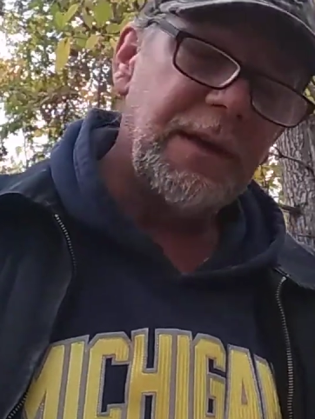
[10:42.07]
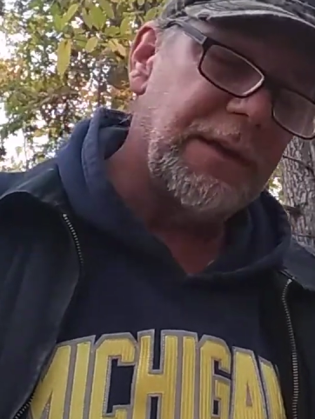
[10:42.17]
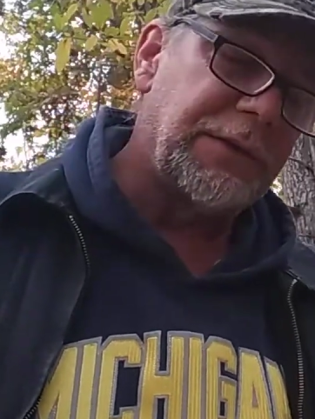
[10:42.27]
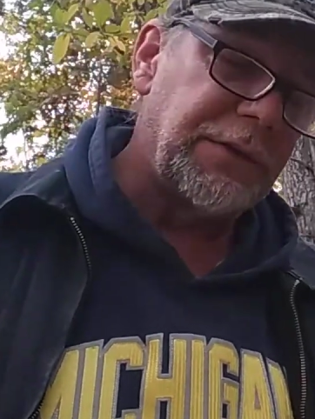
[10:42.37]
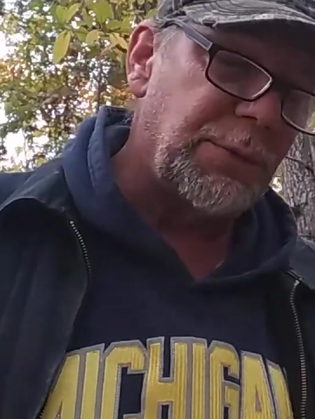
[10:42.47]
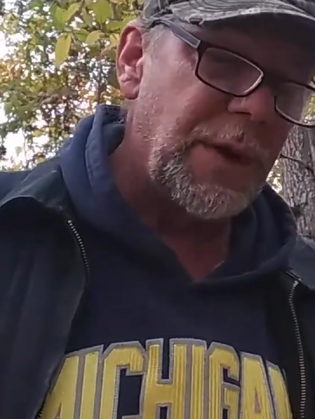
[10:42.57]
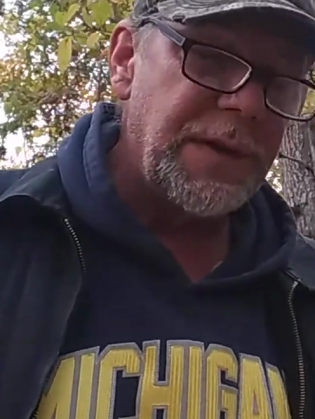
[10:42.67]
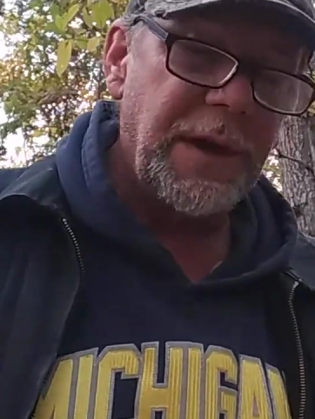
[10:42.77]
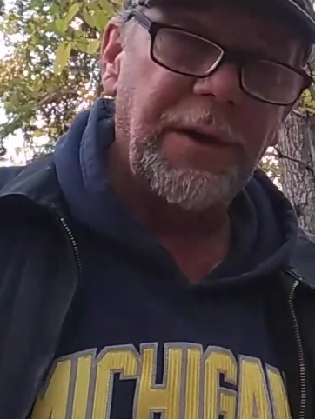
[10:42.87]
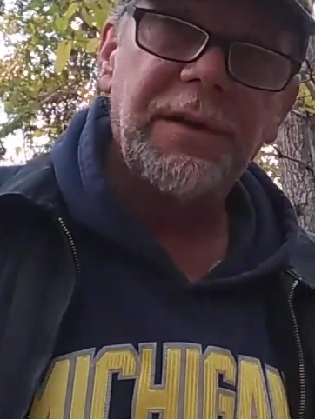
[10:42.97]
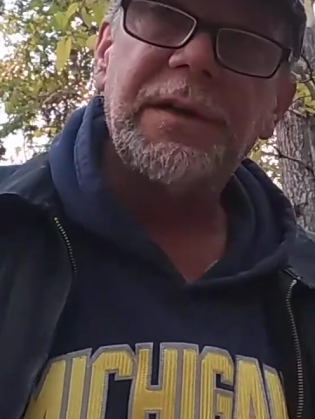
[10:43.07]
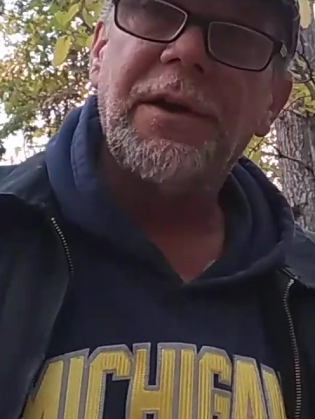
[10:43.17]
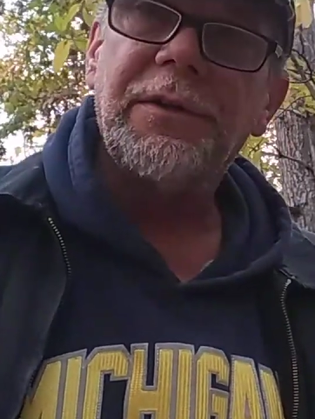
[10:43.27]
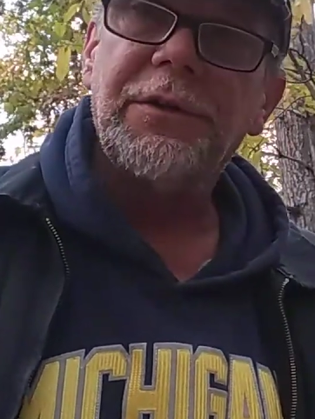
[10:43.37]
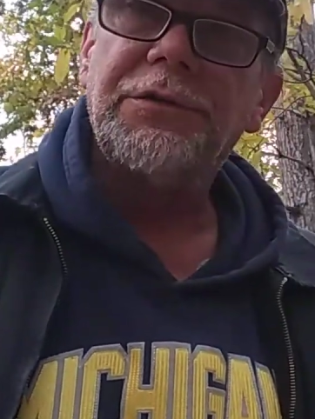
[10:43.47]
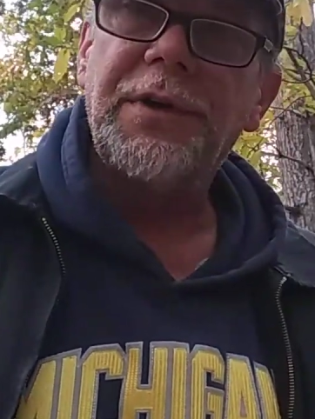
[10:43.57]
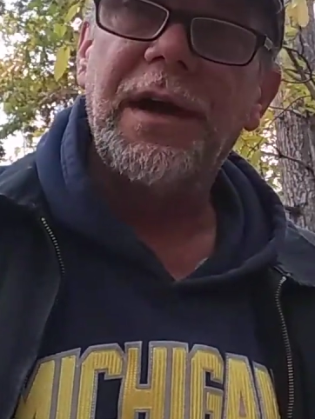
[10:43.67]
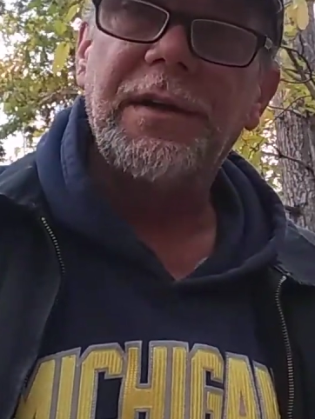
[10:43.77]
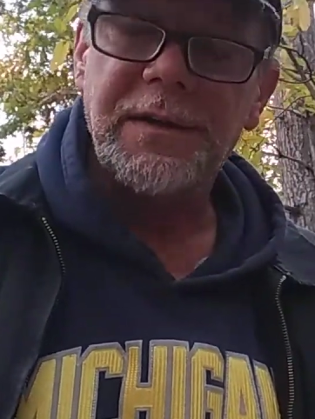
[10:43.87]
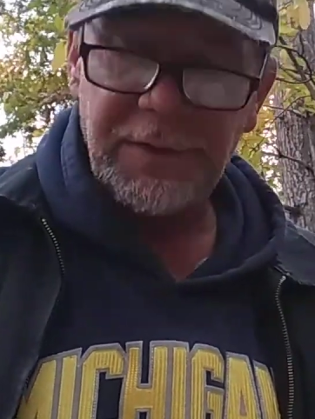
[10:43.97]
This is when they're
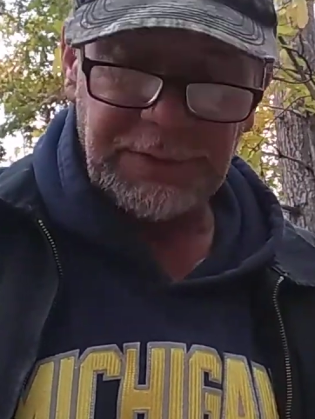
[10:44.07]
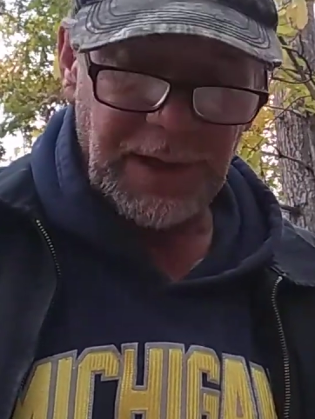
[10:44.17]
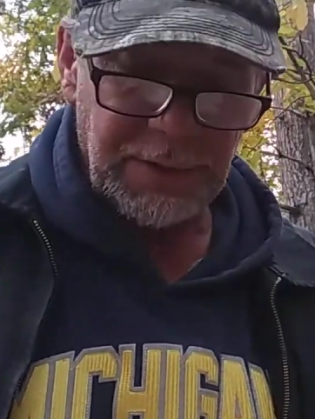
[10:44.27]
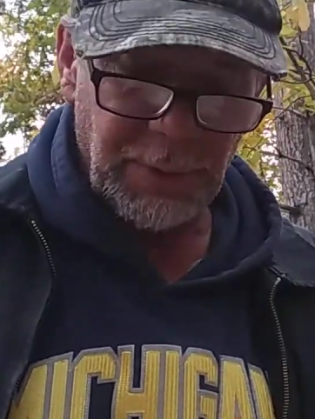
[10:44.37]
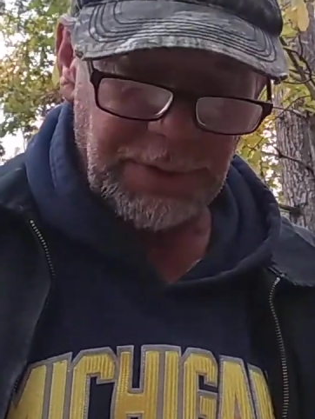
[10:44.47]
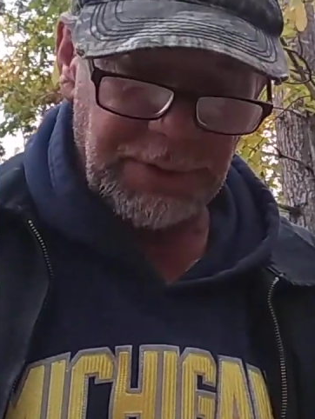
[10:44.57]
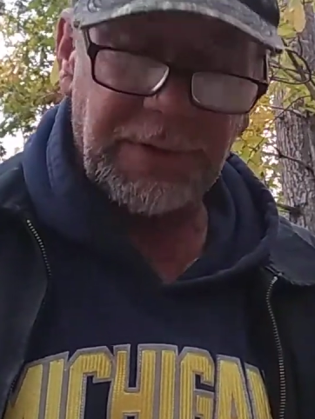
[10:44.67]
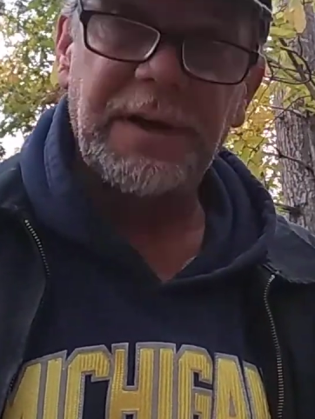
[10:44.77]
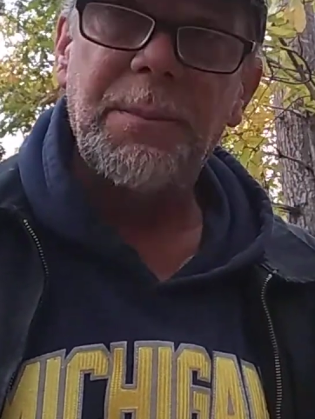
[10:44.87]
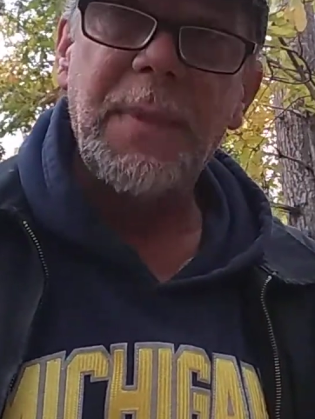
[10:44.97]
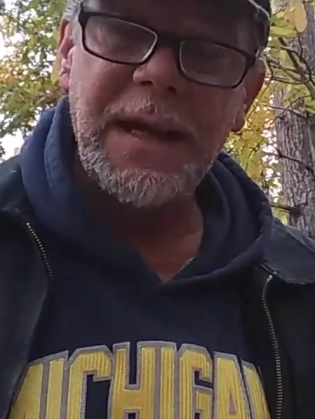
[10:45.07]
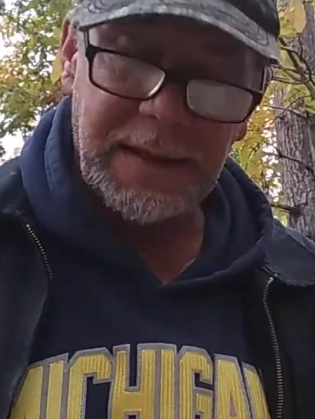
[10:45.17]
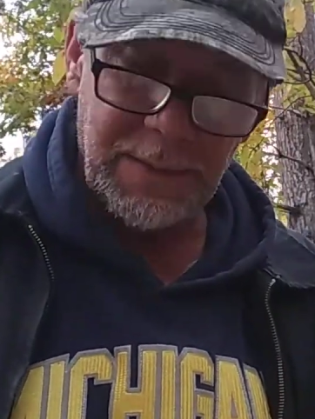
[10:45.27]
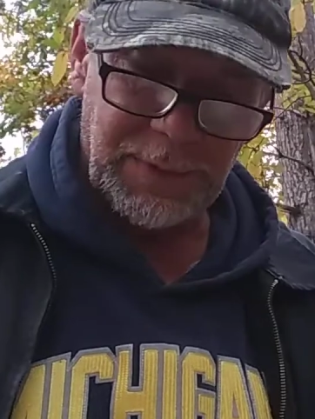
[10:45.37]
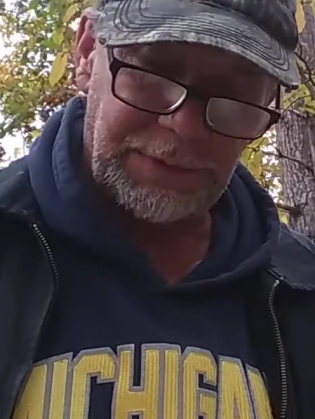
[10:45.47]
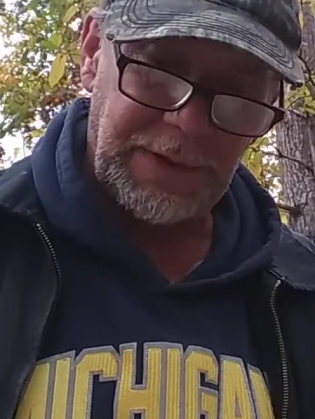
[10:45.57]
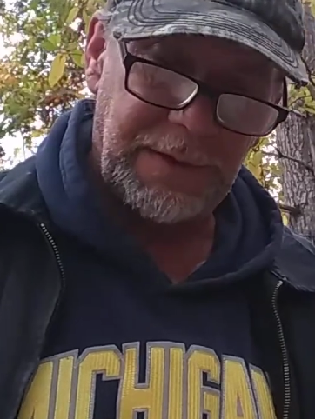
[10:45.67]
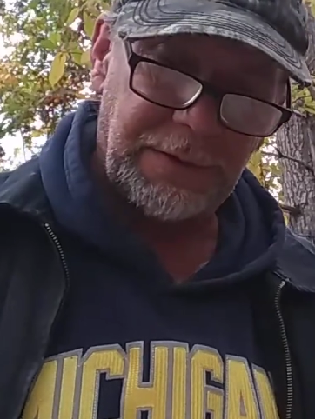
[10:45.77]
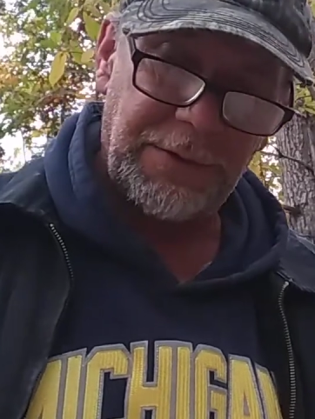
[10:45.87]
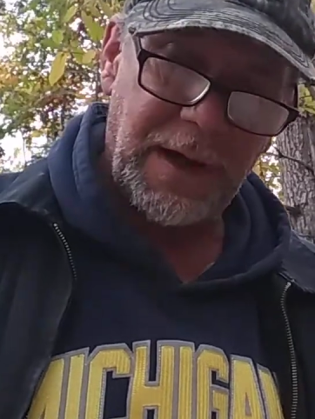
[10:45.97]
trying to decide whether they're going to make him a
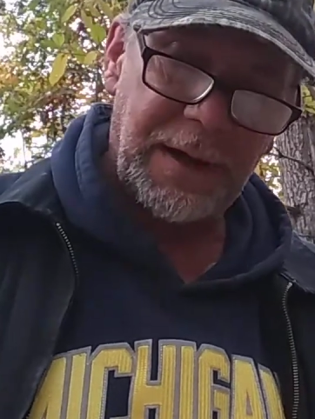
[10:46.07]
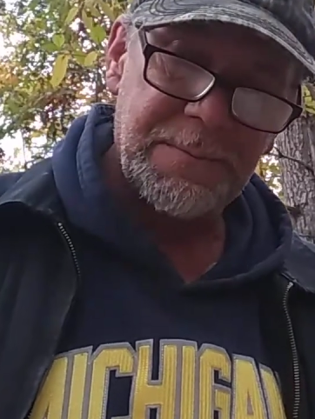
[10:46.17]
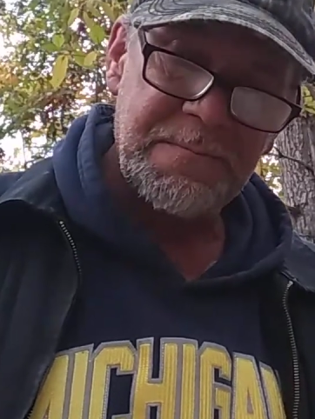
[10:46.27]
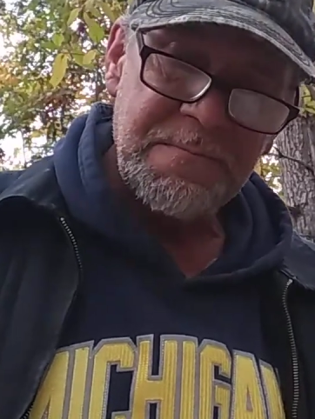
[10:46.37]
saint or not.